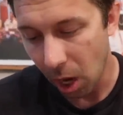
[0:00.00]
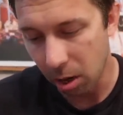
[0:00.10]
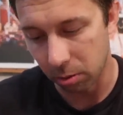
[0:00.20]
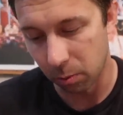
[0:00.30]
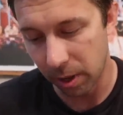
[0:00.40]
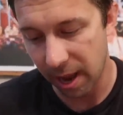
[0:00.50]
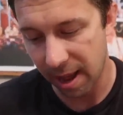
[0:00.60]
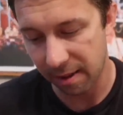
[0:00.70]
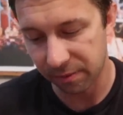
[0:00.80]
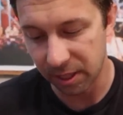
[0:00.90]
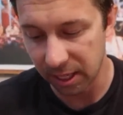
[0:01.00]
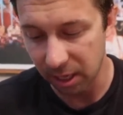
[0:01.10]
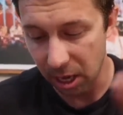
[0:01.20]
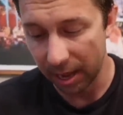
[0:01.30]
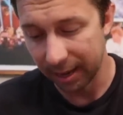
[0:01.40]
Oh, we have
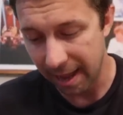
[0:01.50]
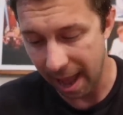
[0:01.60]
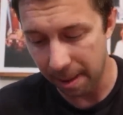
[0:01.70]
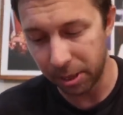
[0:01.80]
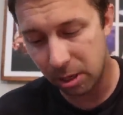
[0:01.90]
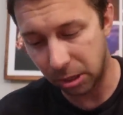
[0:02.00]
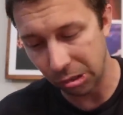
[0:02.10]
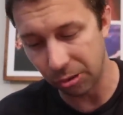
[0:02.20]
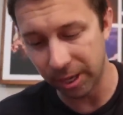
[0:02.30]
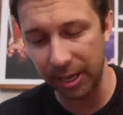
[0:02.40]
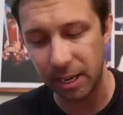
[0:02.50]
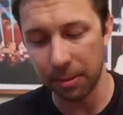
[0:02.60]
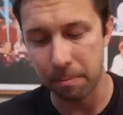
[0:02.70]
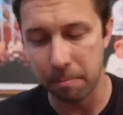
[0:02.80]
the Cabin Creek